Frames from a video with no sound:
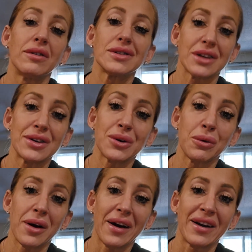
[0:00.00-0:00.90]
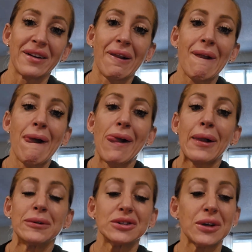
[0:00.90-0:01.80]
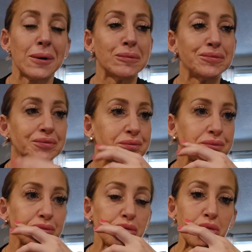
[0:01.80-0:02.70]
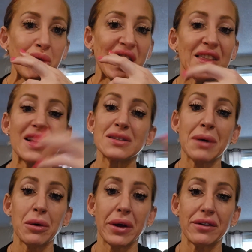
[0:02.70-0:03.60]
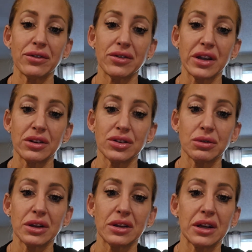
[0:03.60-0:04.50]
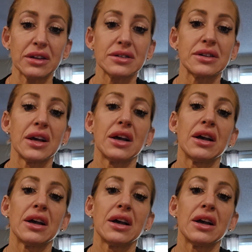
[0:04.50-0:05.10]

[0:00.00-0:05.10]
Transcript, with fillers: Obviously, I know why. So that's my way of th doing things,